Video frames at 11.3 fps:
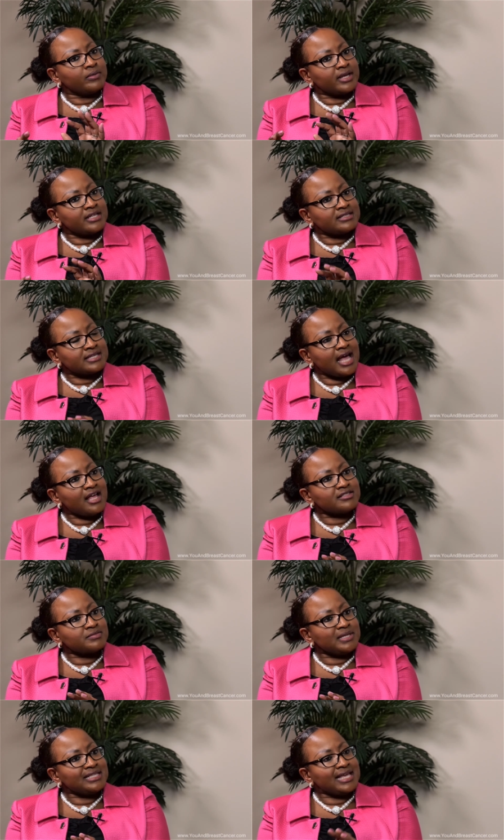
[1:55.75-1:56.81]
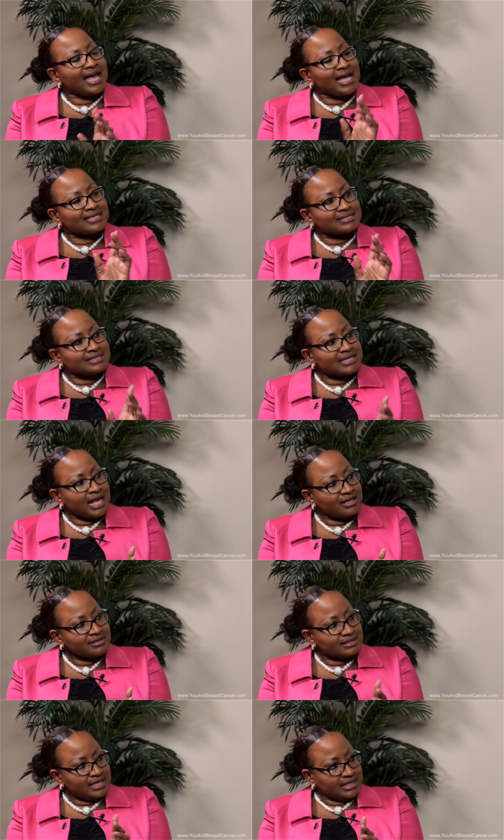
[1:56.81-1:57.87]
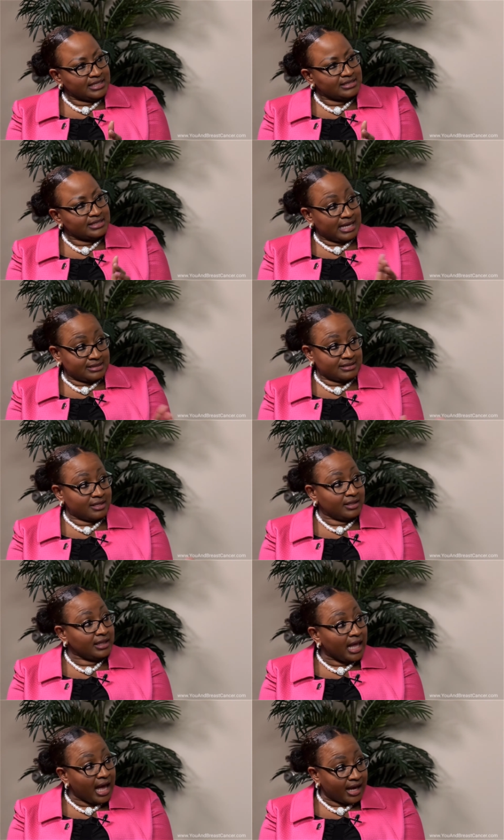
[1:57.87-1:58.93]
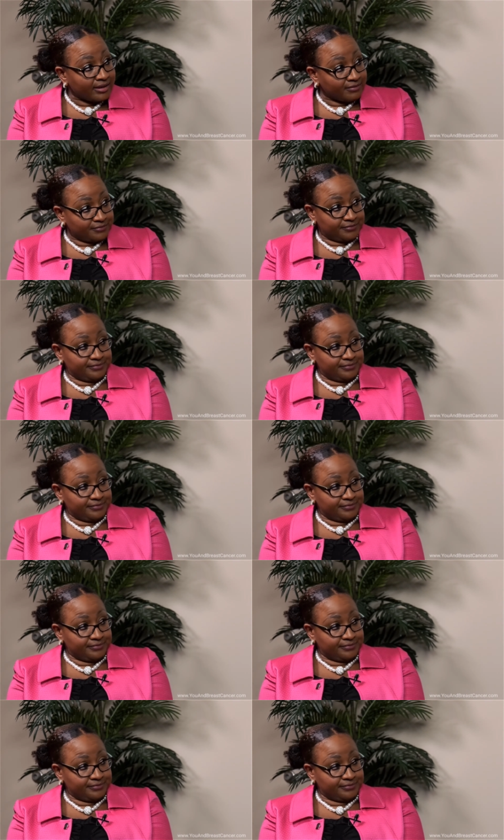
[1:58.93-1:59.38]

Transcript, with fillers: it tells me there are cells in it that's alive